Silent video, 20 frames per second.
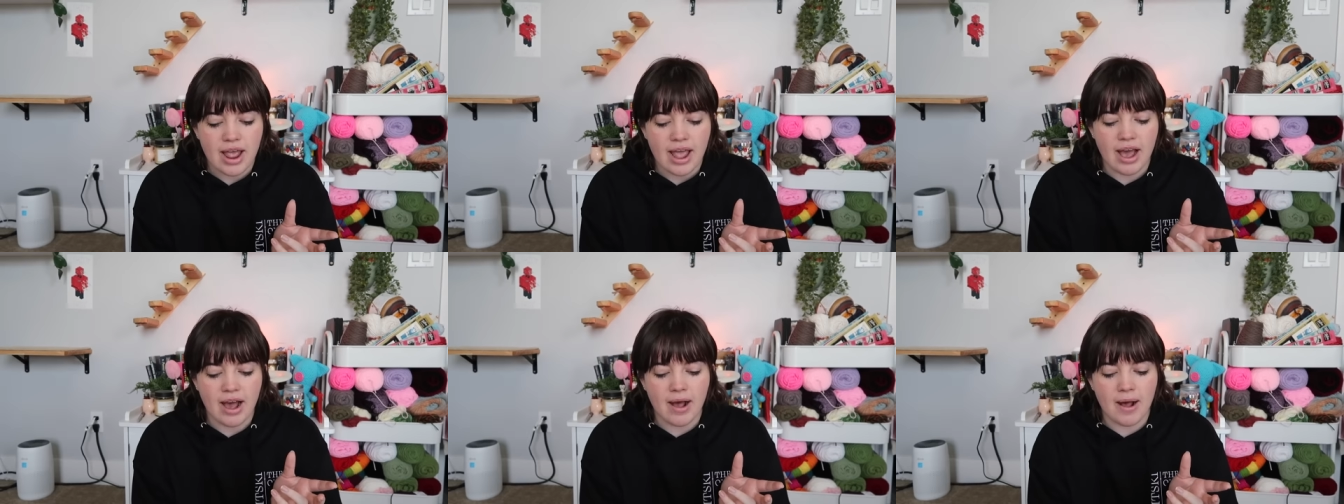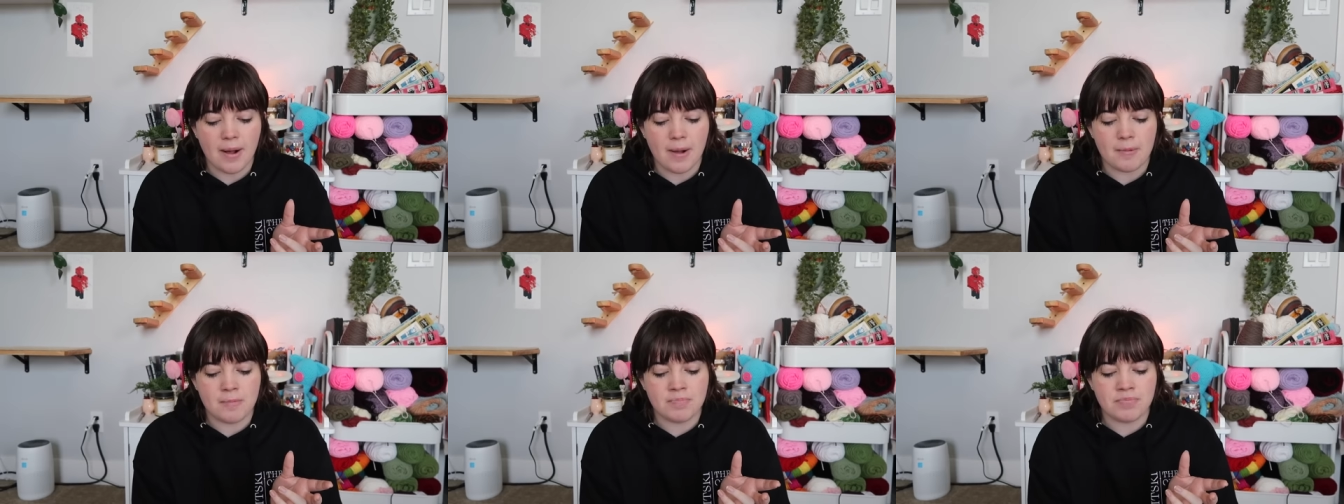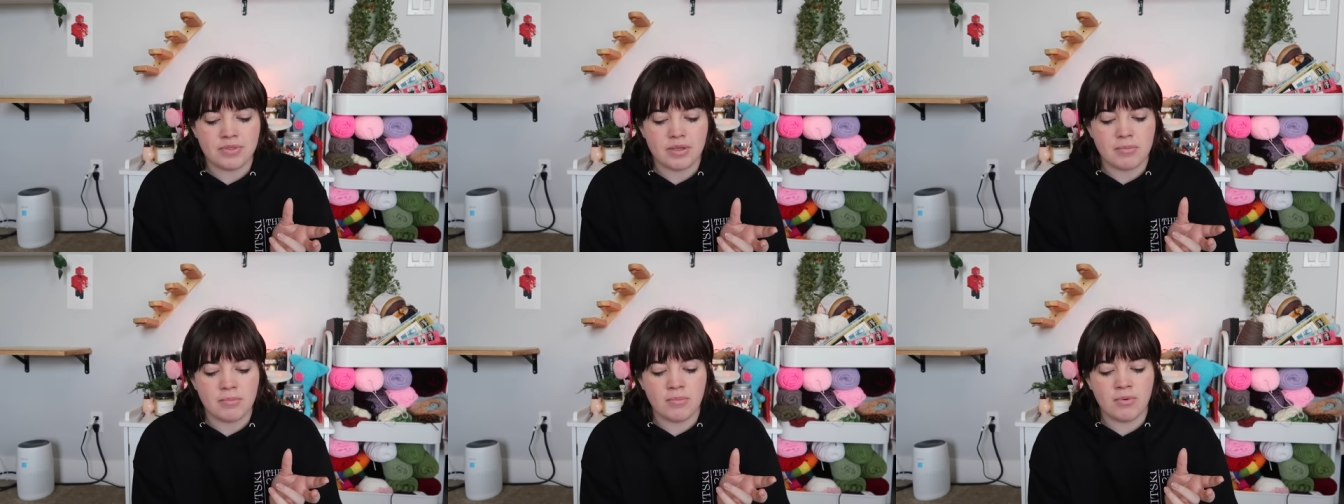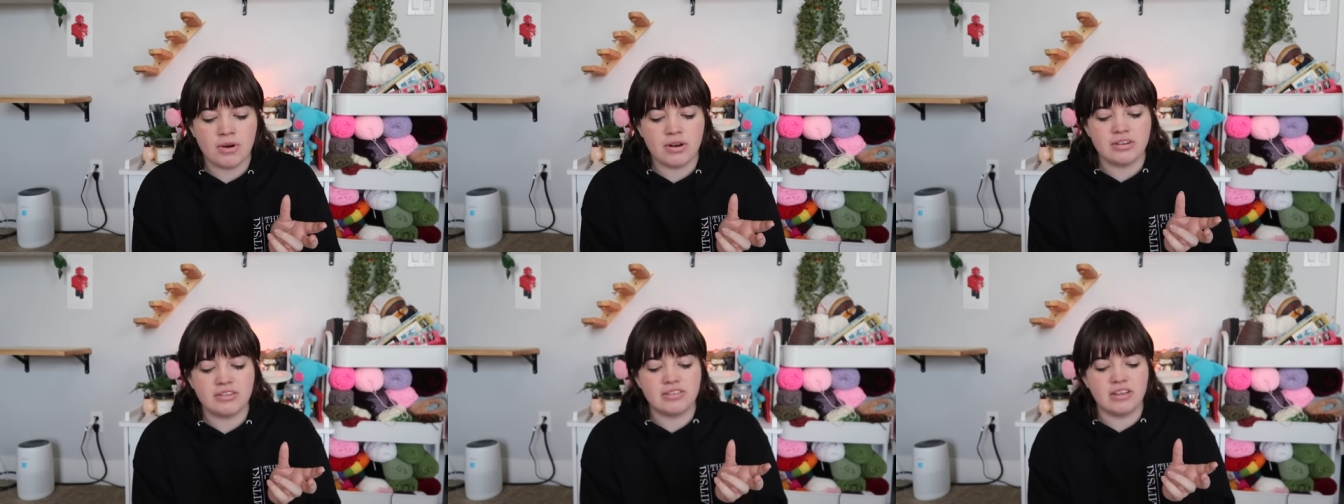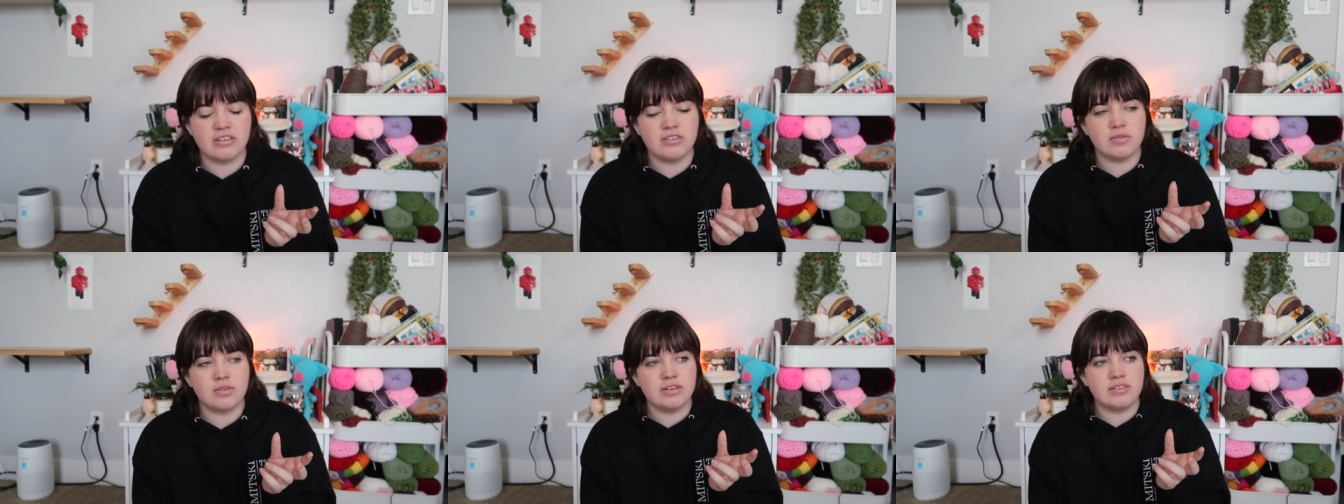Um, more
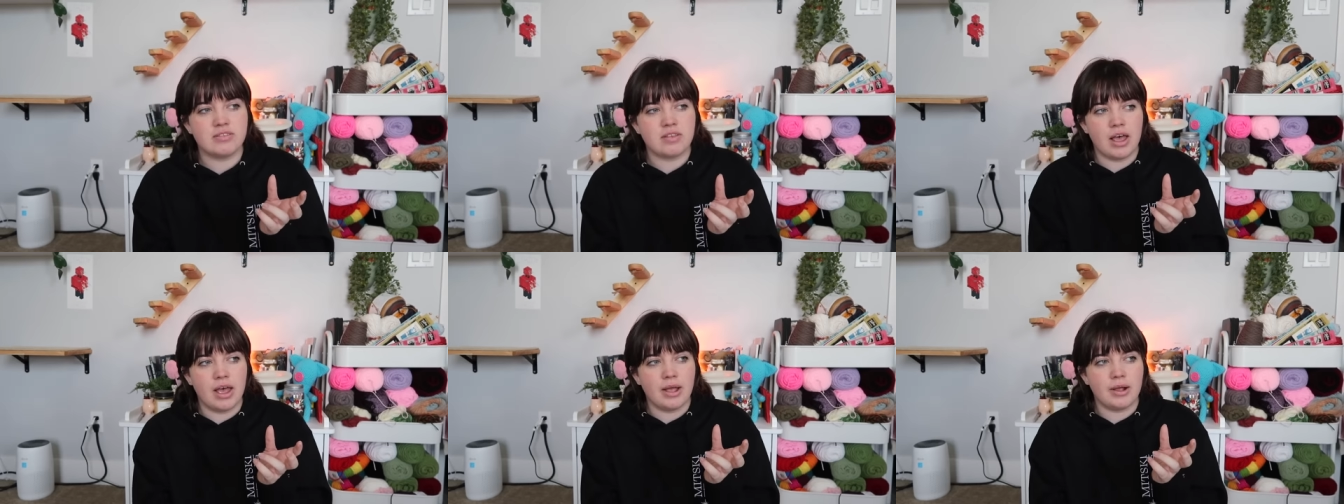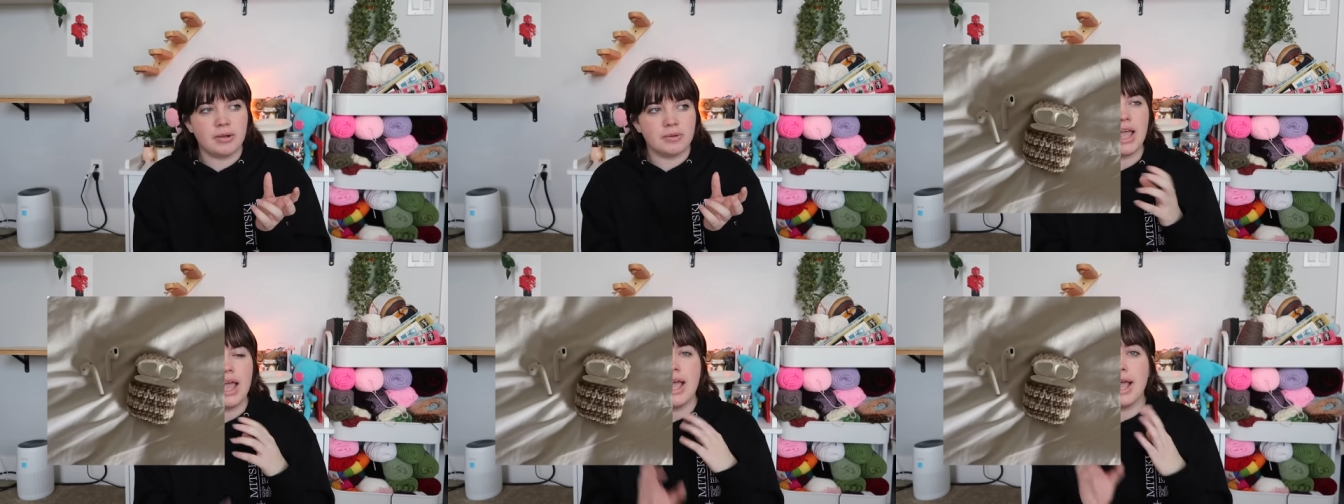accessories like